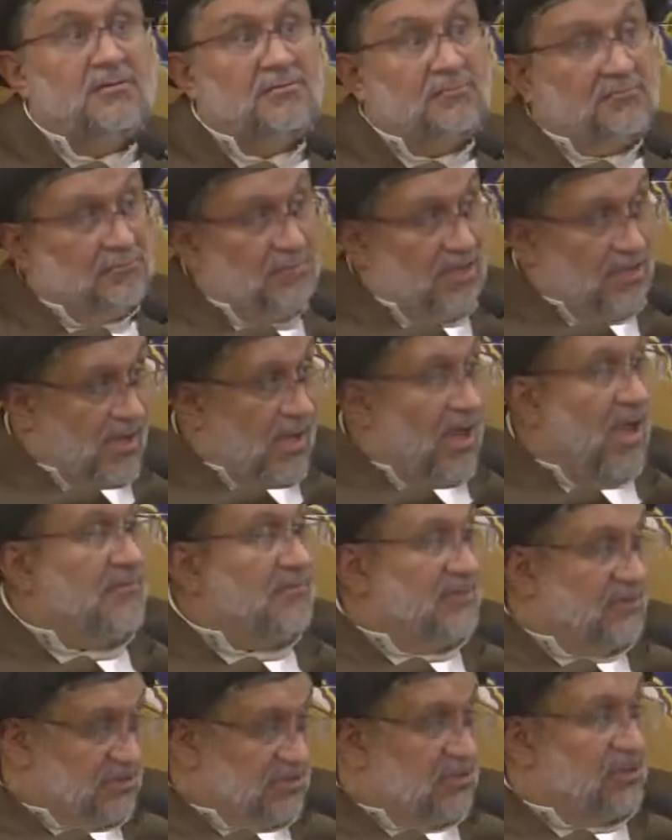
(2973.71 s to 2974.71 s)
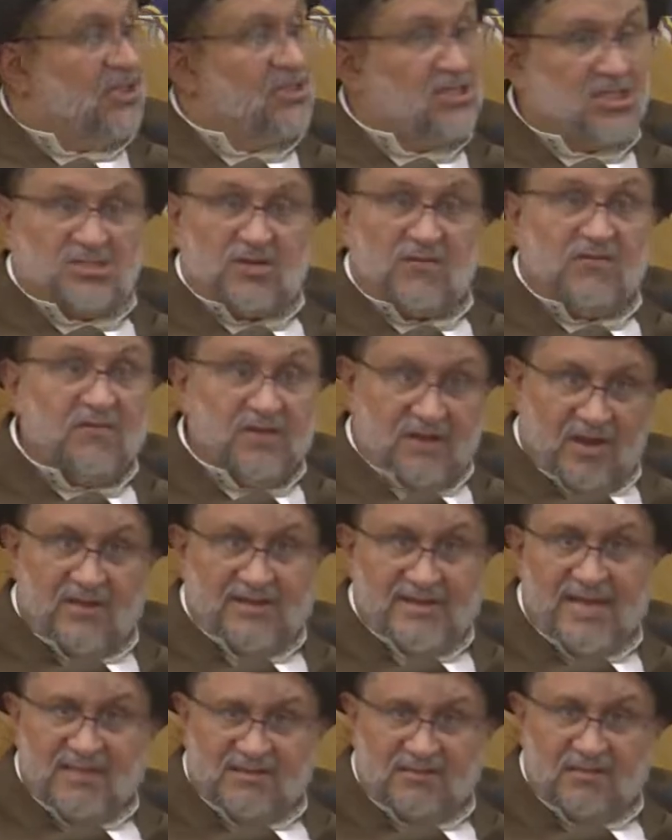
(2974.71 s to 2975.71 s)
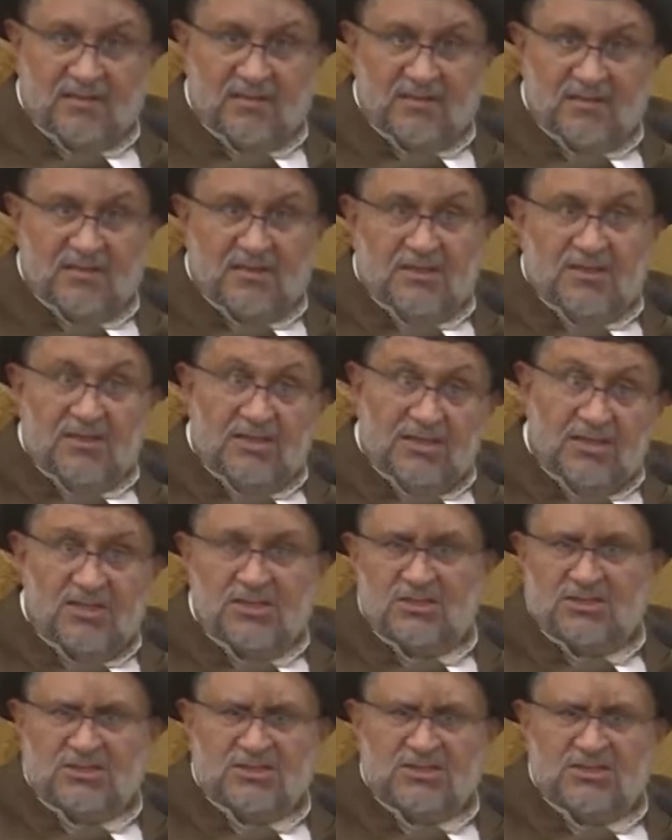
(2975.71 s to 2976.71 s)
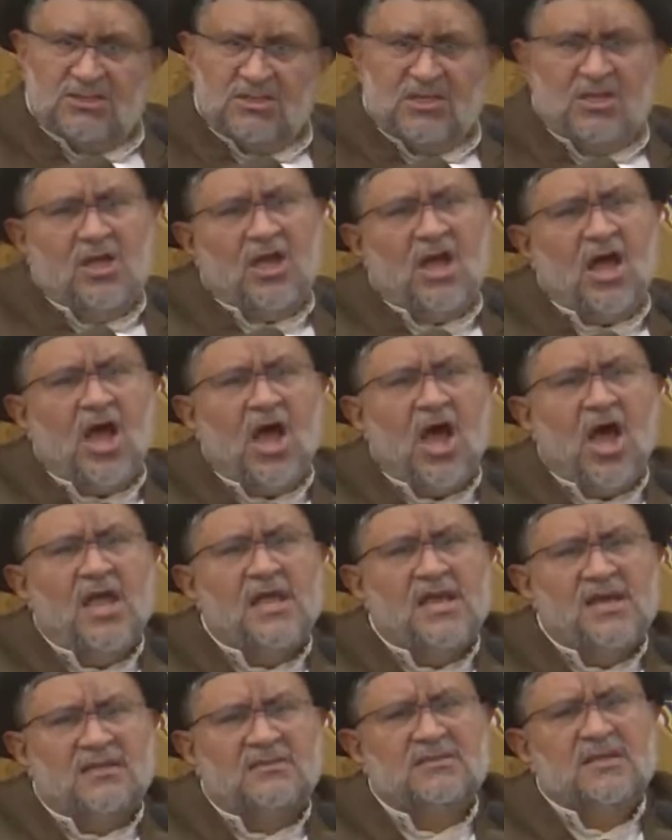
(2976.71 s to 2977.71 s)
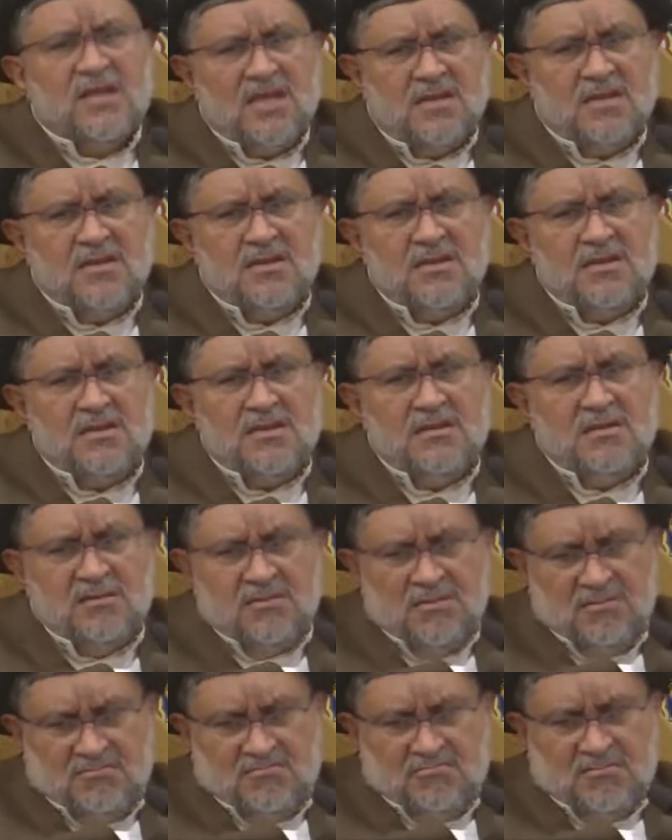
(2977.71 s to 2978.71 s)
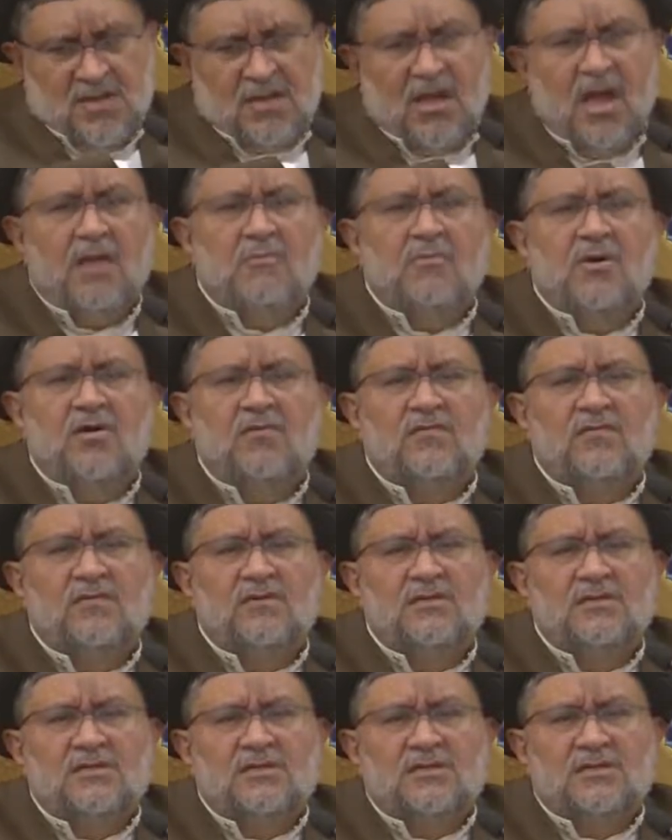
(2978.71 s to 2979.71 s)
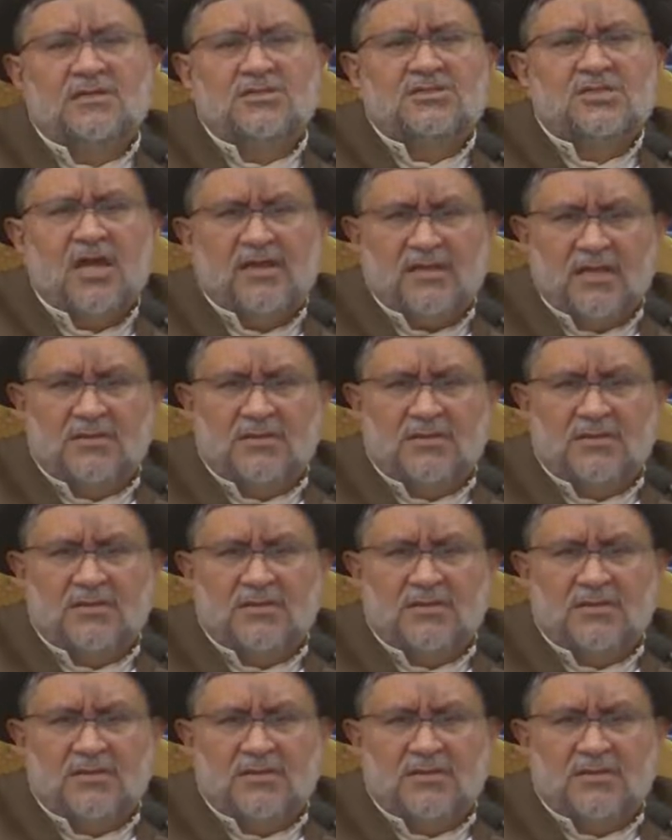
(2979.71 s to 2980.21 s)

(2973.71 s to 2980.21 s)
Maqam, status of vilayat, is higher than maqam of risalat.